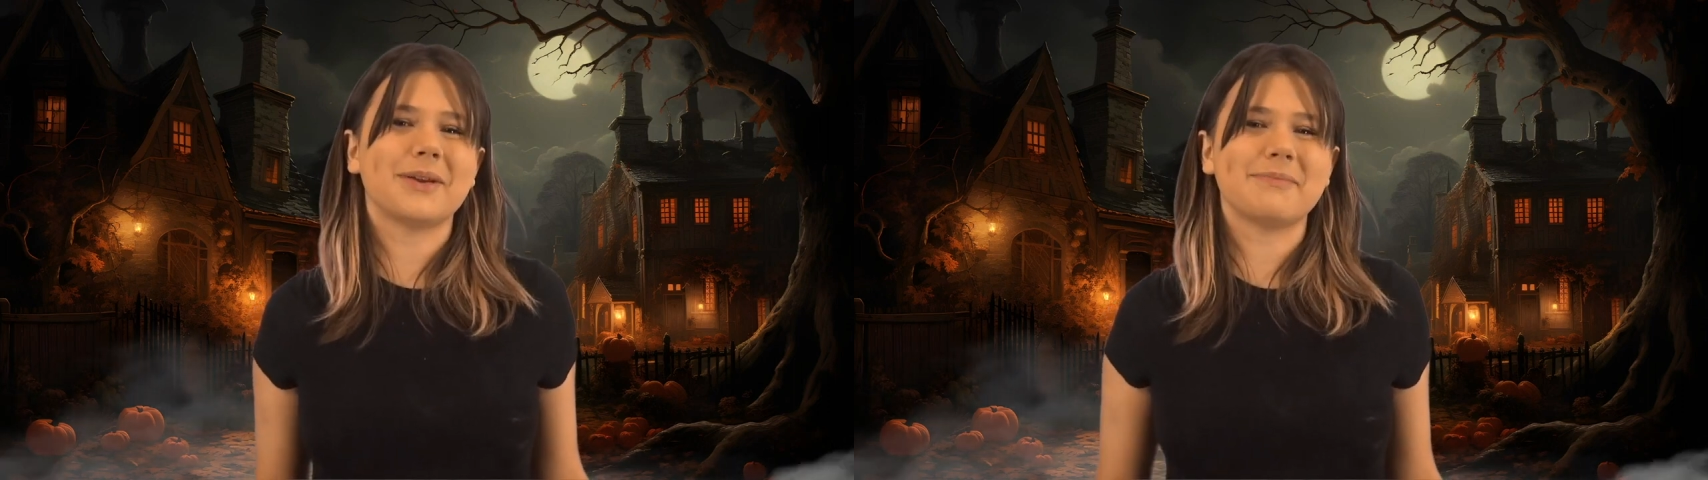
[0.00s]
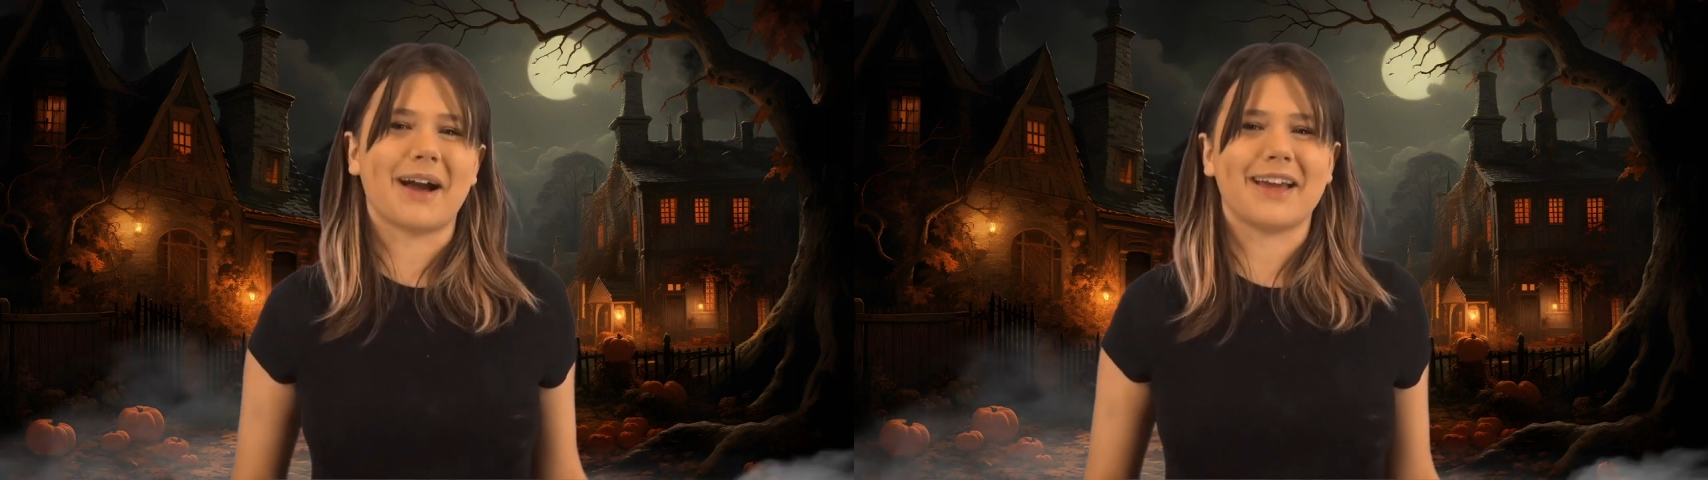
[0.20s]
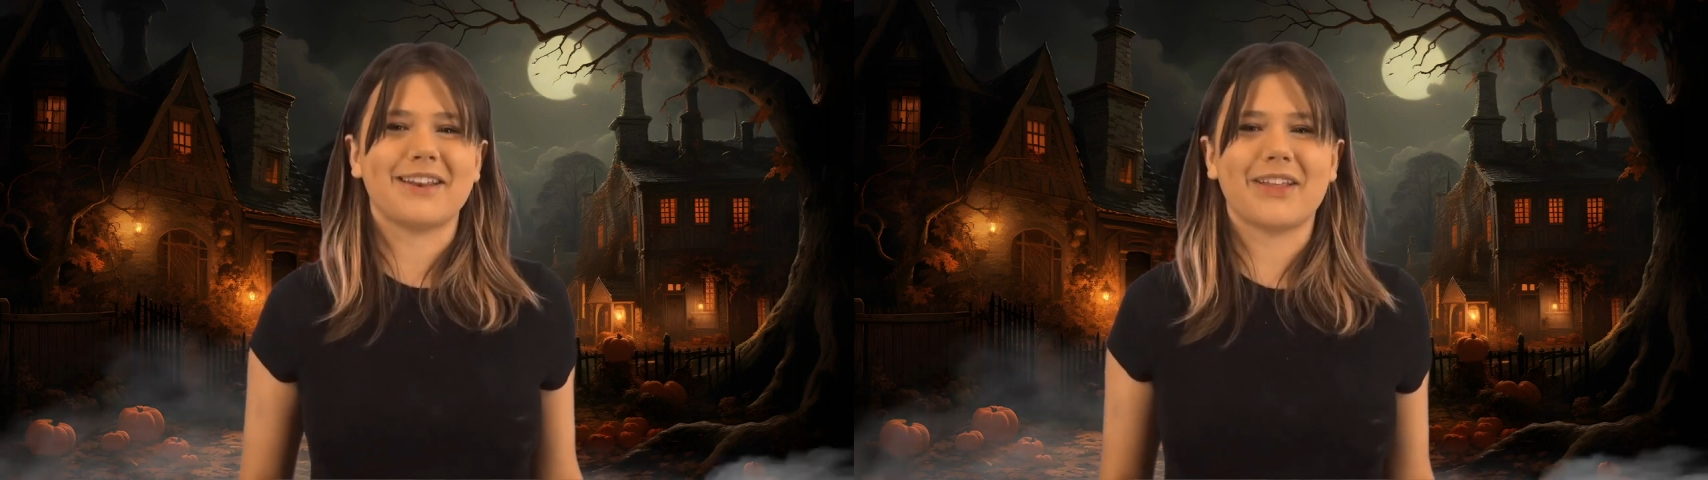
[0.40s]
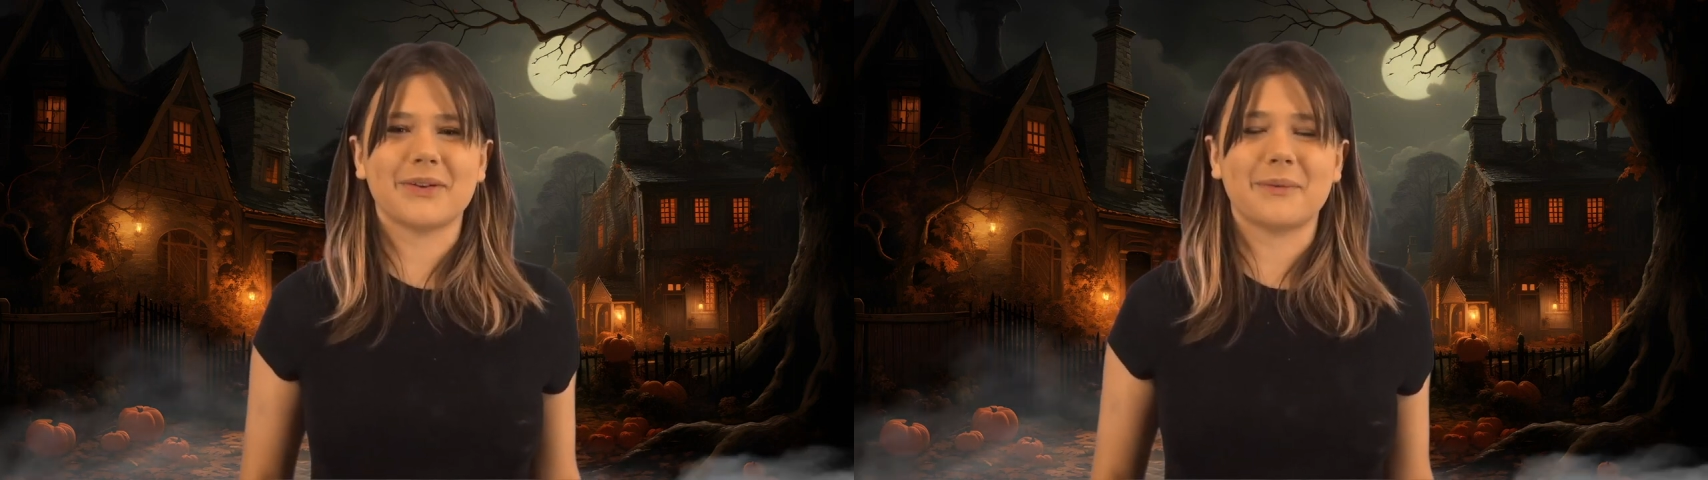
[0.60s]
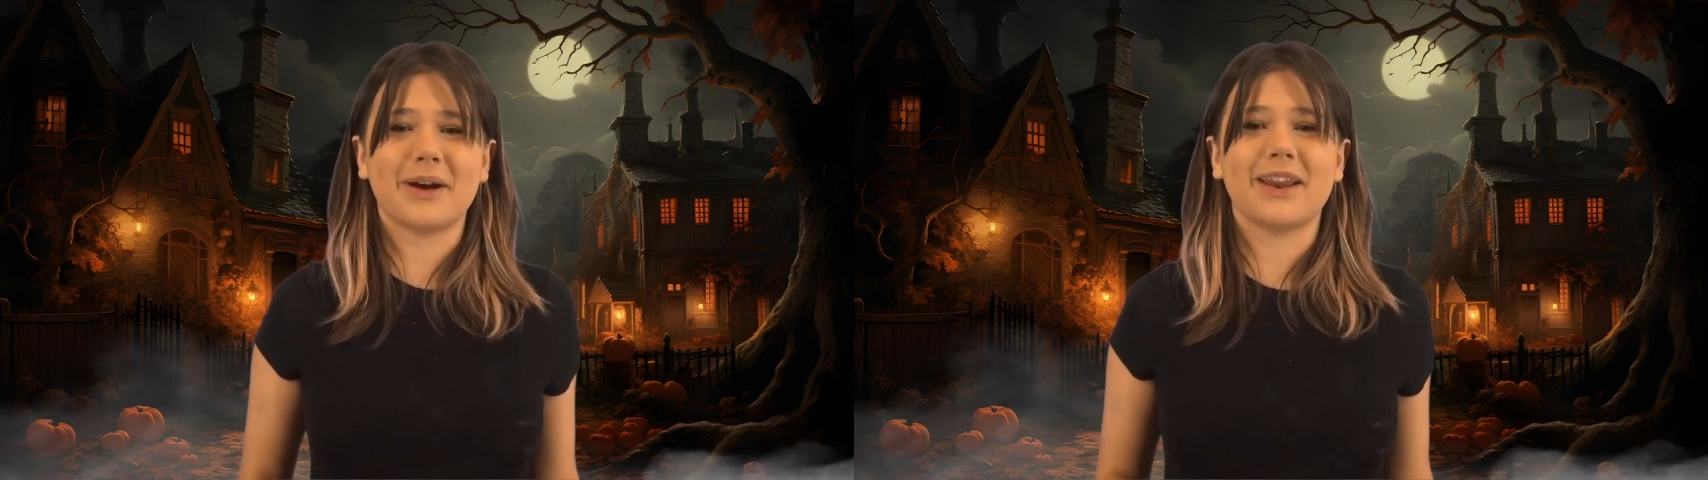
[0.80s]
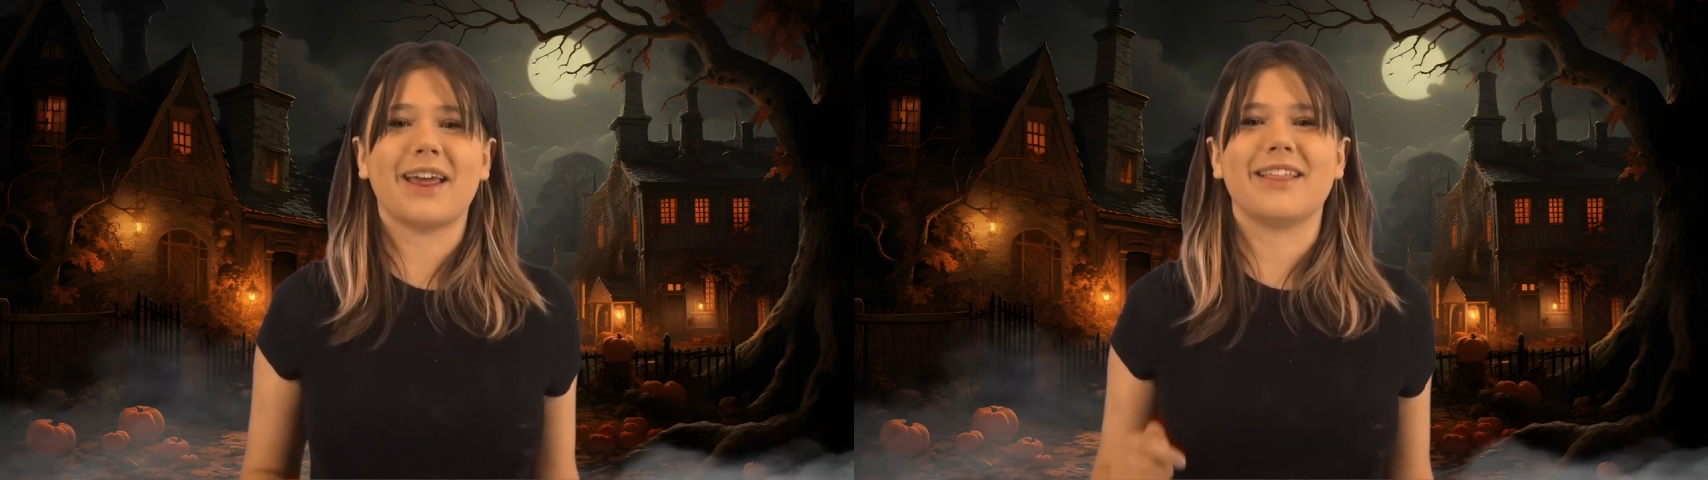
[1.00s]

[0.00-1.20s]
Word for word: can buy another one